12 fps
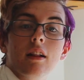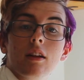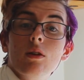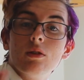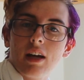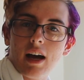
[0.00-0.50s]

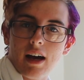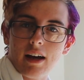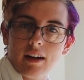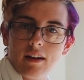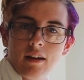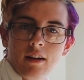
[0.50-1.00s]
Hello, Tyne.
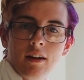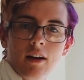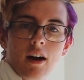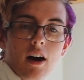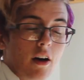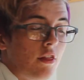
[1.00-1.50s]

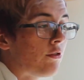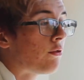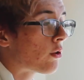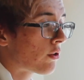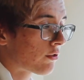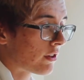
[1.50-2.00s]
On the
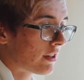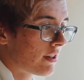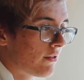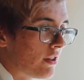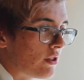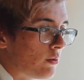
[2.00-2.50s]
forefront
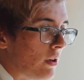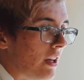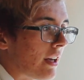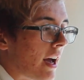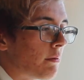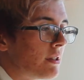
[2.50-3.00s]
of this
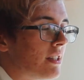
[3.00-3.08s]
week, I